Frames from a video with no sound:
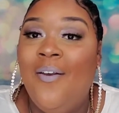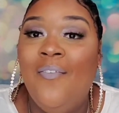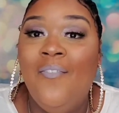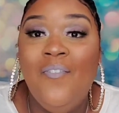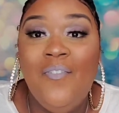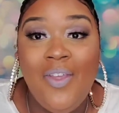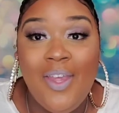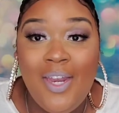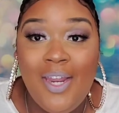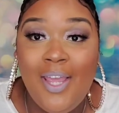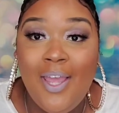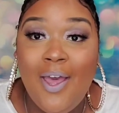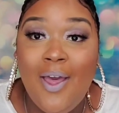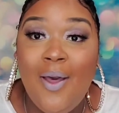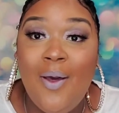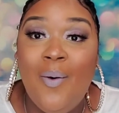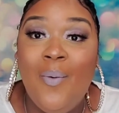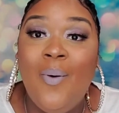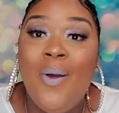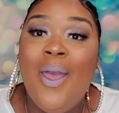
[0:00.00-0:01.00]

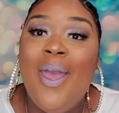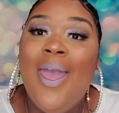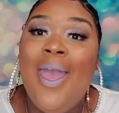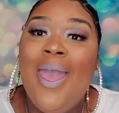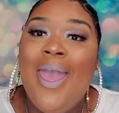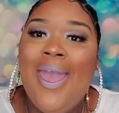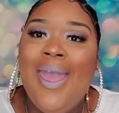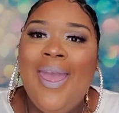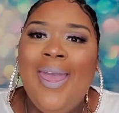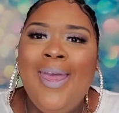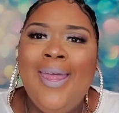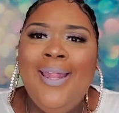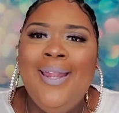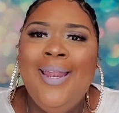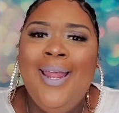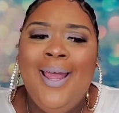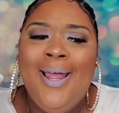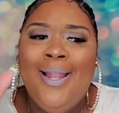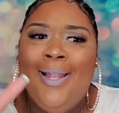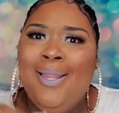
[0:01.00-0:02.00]
video and
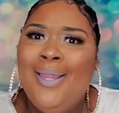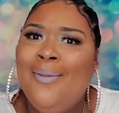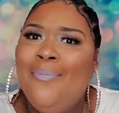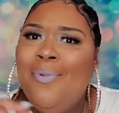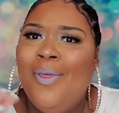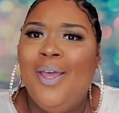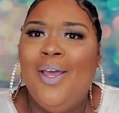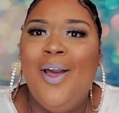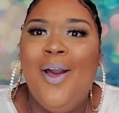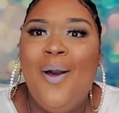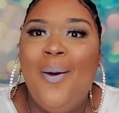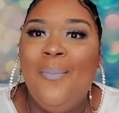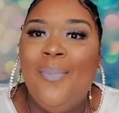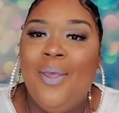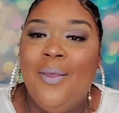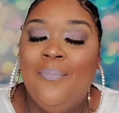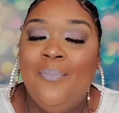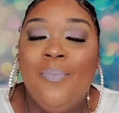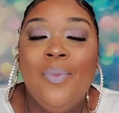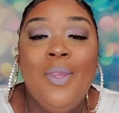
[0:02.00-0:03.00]
leave me a
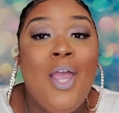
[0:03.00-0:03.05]
comment.